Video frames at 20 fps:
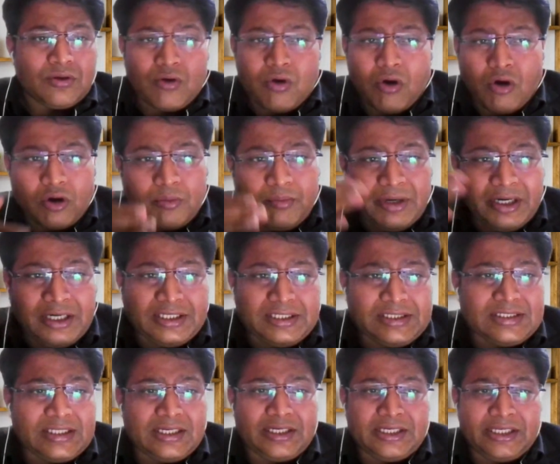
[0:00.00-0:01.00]
government
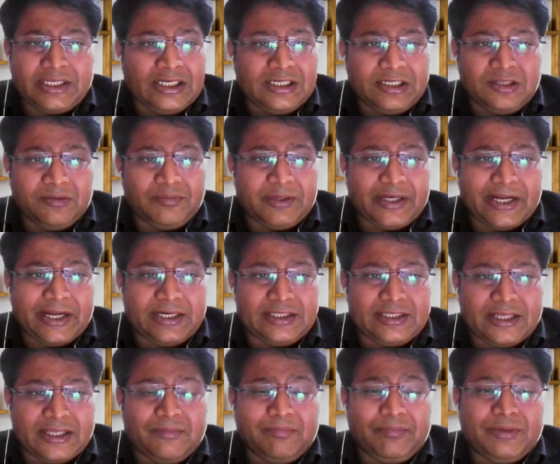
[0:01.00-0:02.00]
is the reality behind
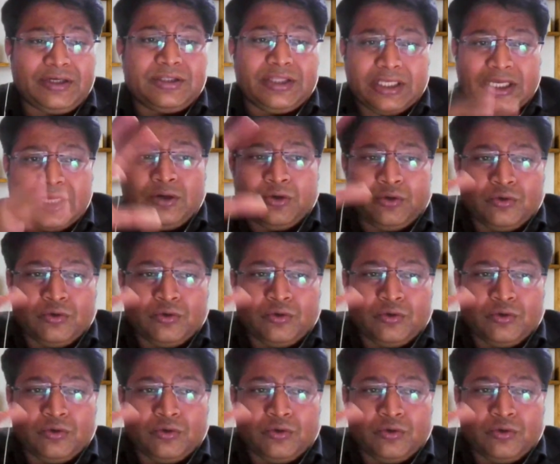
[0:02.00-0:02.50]
them but they are